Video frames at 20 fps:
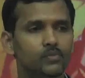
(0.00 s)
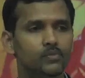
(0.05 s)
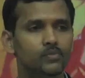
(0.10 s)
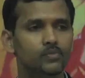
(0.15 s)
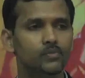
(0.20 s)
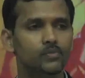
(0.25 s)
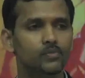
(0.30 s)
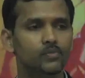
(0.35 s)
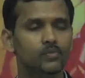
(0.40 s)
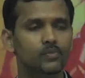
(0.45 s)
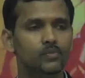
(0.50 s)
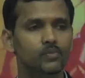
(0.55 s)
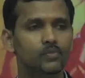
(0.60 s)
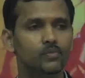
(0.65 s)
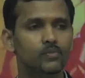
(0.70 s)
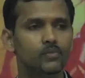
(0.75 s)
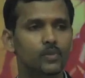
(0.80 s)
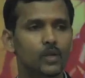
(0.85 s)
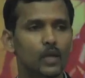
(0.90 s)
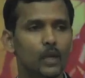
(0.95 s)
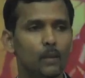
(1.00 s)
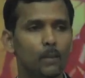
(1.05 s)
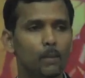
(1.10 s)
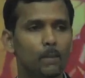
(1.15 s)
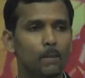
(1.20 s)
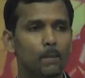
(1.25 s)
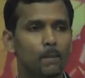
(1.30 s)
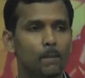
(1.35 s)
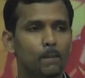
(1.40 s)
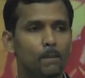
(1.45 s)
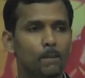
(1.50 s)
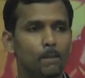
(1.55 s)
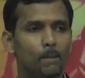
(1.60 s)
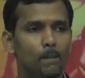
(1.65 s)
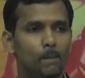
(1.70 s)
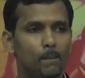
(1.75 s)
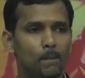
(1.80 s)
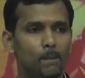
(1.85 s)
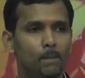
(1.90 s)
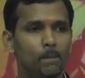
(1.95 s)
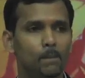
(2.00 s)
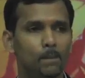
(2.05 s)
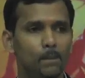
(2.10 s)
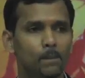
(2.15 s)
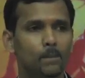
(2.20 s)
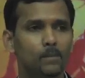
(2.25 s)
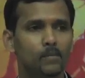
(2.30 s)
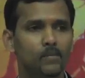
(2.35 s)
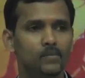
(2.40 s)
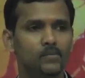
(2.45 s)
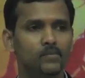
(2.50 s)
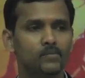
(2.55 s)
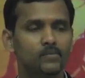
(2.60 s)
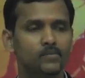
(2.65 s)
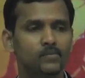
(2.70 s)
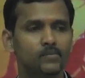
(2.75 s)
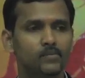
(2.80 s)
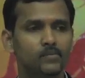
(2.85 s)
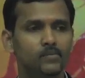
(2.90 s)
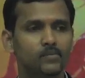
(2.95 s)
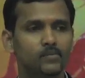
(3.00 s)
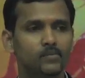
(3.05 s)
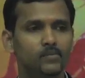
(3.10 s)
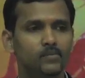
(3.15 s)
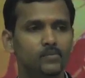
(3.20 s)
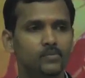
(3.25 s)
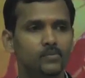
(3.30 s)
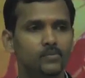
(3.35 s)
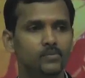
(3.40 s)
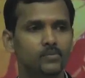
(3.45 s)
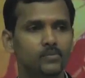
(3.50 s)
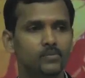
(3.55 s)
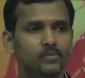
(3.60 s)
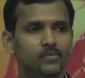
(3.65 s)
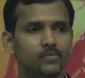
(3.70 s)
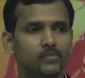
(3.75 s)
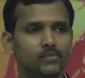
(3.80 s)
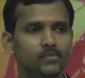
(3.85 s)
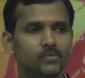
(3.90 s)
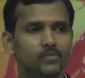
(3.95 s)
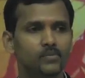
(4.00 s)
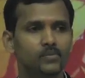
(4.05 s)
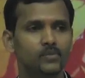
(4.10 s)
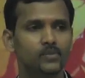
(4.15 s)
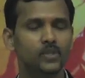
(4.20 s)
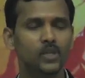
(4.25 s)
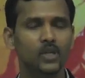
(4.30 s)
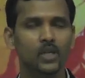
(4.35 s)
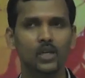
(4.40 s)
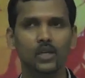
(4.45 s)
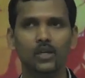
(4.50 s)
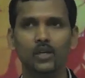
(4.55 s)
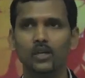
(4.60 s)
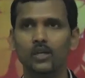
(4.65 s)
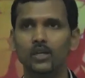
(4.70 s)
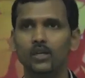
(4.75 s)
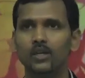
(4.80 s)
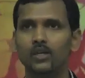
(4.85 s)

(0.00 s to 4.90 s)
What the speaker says: (silence)